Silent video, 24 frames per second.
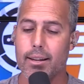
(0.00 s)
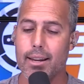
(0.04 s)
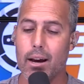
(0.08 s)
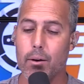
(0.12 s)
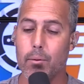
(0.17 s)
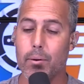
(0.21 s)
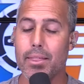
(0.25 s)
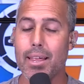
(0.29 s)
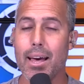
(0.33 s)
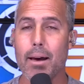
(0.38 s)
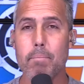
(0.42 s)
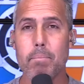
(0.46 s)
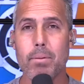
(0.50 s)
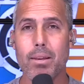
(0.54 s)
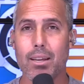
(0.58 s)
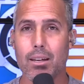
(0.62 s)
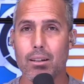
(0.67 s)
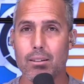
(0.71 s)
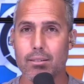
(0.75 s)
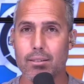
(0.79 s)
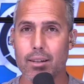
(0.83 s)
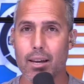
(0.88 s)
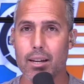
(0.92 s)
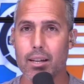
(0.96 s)
Now, with that
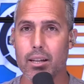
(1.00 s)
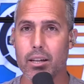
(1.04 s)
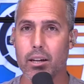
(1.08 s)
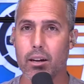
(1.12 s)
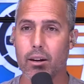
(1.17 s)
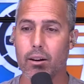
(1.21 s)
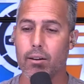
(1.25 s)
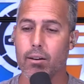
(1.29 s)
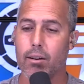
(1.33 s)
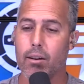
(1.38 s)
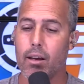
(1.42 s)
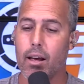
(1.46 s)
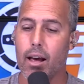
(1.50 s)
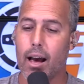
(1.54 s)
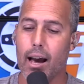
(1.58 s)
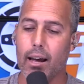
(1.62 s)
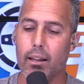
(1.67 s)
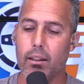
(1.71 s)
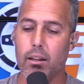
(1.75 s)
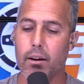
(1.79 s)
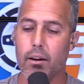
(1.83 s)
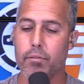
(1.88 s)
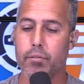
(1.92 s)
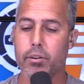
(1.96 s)
being said here,
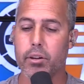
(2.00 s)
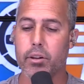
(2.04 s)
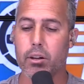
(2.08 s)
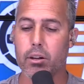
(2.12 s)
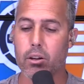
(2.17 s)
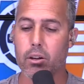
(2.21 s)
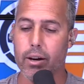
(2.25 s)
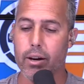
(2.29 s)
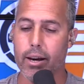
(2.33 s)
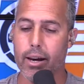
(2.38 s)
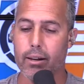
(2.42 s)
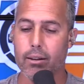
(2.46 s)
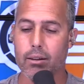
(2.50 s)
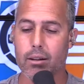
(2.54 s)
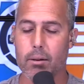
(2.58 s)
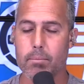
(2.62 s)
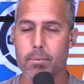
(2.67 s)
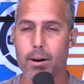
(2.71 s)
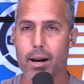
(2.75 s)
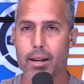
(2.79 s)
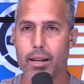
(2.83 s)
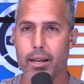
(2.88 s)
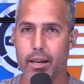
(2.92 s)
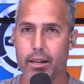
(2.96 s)
I'd love for you to go ahead and
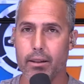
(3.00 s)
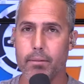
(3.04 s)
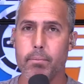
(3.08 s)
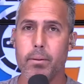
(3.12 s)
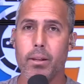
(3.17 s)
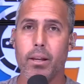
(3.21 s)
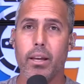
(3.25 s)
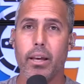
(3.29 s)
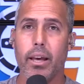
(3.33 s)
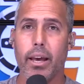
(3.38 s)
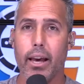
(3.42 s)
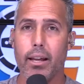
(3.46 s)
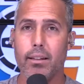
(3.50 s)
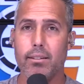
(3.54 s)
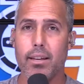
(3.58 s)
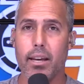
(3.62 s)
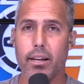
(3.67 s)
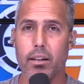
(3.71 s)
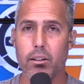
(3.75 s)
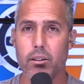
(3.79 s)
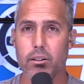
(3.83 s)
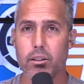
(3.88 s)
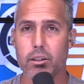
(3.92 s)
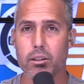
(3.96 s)
come on in and
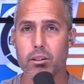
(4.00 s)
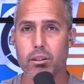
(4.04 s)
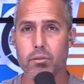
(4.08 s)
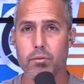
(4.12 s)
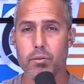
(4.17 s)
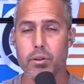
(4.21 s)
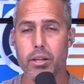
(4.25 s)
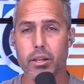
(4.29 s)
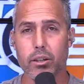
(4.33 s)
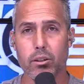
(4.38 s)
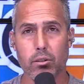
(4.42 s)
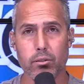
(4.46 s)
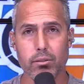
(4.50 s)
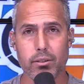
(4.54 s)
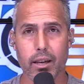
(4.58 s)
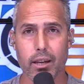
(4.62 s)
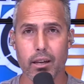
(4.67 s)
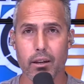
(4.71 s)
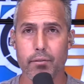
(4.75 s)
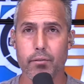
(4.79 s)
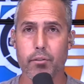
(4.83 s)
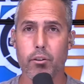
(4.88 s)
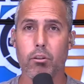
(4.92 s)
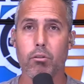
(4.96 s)
take a look at the vehicle,
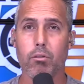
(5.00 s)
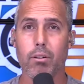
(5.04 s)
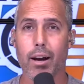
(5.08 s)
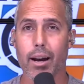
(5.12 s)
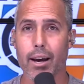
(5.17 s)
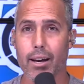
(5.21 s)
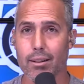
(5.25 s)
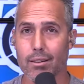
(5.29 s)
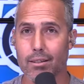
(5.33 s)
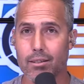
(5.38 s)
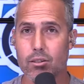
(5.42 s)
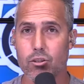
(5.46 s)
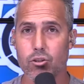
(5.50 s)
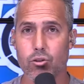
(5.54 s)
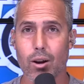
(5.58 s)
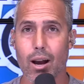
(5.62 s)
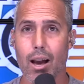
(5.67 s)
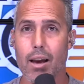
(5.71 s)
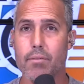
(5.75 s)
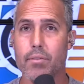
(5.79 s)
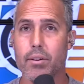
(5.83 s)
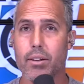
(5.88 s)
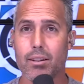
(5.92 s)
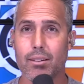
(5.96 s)
take it for a ride,
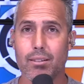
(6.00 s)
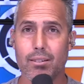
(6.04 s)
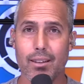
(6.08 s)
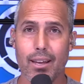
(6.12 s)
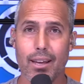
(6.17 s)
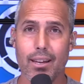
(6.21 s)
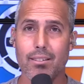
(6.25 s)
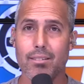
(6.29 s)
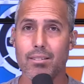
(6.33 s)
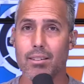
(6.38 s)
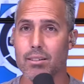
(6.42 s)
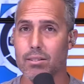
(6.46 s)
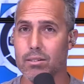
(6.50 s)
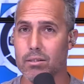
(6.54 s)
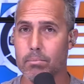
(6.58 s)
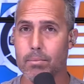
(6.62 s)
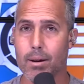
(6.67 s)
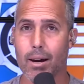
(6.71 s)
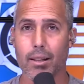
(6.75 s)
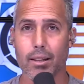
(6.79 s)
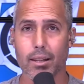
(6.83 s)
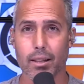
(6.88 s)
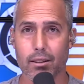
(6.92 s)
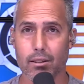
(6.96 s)
drive it, taste it,
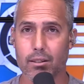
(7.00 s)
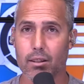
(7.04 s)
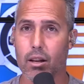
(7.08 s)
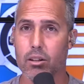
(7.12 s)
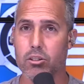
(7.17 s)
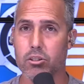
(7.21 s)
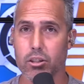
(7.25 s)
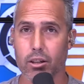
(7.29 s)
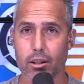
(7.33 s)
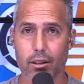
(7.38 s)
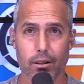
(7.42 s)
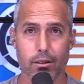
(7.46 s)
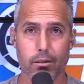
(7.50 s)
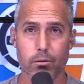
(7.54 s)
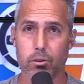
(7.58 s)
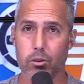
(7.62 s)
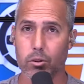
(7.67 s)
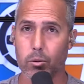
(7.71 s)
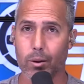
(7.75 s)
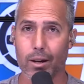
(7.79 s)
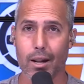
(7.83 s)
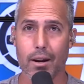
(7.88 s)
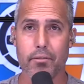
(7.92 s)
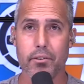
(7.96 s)
smell it, touch it,
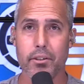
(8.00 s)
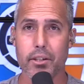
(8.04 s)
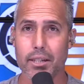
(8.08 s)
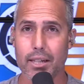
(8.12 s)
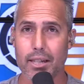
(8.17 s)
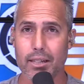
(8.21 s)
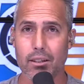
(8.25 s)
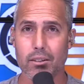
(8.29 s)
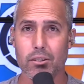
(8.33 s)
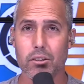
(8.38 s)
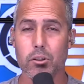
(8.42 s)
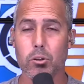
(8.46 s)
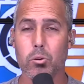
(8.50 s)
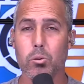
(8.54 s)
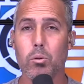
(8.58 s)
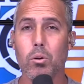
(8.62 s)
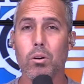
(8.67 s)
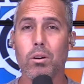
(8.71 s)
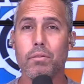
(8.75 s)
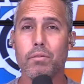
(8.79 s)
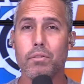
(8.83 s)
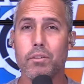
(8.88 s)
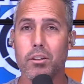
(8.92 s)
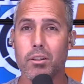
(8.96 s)
do whatever you need to do in
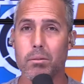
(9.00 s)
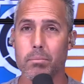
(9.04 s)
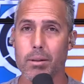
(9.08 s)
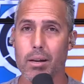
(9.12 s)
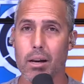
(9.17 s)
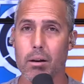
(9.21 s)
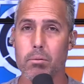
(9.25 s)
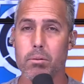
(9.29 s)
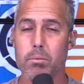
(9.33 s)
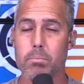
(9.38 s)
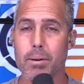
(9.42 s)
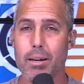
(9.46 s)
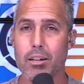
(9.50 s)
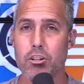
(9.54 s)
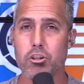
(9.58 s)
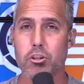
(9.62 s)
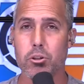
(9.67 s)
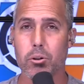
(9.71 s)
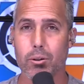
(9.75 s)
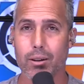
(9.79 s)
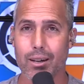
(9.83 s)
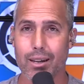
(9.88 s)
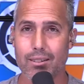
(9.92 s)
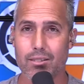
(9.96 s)
order for you to be able to make
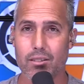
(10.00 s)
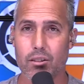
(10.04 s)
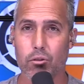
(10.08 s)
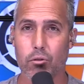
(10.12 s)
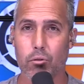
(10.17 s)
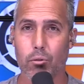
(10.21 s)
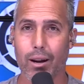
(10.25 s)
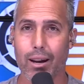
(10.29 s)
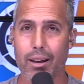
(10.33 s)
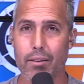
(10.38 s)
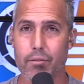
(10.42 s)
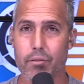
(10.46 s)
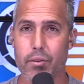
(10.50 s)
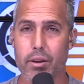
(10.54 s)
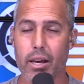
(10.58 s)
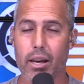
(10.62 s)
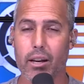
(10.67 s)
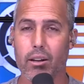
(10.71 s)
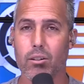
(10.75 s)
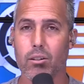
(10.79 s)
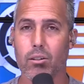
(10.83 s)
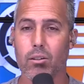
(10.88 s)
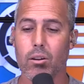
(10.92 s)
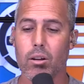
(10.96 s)
sure it's the right
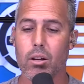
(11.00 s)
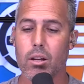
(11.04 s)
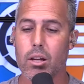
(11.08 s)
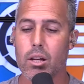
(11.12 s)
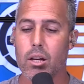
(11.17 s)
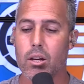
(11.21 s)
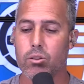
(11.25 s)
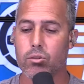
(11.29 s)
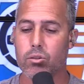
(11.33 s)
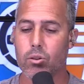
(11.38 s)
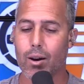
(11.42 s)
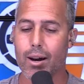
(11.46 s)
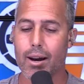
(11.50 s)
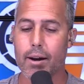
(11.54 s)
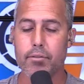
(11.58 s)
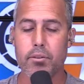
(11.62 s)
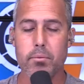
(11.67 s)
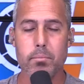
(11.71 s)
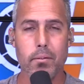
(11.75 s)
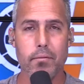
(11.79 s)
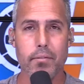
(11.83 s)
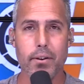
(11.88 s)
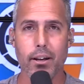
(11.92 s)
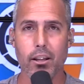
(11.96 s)
vehicle. So I have
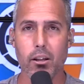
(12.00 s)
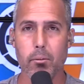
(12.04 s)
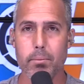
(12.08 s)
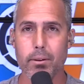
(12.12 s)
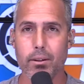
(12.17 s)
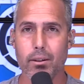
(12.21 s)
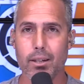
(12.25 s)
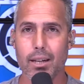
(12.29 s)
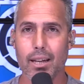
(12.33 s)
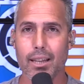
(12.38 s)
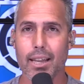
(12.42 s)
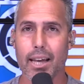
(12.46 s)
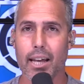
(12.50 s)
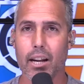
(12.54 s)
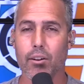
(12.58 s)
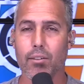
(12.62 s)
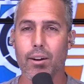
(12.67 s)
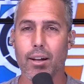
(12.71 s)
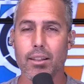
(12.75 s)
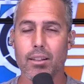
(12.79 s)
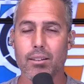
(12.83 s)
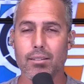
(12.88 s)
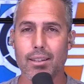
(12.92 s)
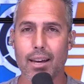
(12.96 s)
some availability later
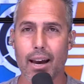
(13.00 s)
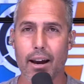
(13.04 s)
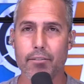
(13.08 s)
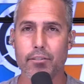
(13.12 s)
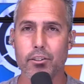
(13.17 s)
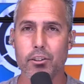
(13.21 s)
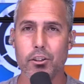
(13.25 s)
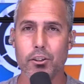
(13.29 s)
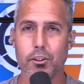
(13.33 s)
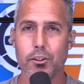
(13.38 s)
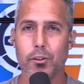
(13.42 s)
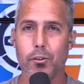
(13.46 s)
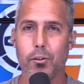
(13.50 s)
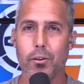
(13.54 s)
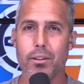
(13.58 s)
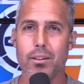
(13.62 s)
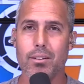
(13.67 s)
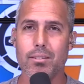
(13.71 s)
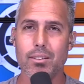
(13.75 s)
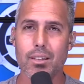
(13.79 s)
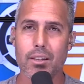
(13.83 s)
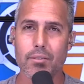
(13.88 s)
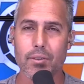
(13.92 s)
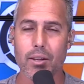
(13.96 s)
on this afternoon or
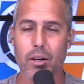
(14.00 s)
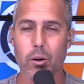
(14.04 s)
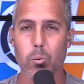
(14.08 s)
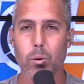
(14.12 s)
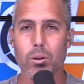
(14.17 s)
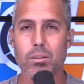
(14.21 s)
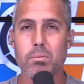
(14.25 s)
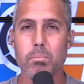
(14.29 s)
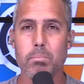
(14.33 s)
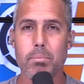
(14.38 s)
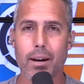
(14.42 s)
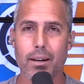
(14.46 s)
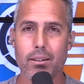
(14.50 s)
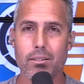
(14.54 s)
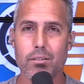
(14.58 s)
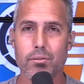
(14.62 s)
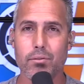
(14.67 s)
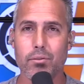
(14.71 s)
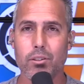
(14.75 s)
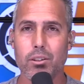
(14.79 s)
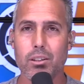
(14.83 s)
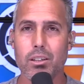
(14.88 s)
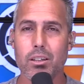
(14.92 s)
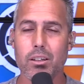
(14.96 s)
this evening. What's best
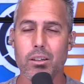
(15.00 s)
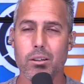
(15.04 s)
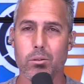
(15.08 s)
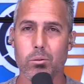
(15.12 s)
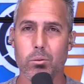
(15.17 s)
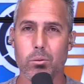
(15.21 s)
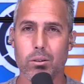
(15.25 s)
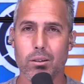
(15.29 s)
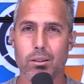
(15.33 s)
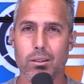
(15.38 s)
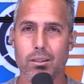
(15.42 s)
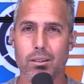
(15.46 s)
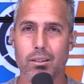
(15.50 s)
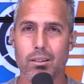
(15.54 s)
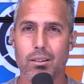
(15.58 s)
for you?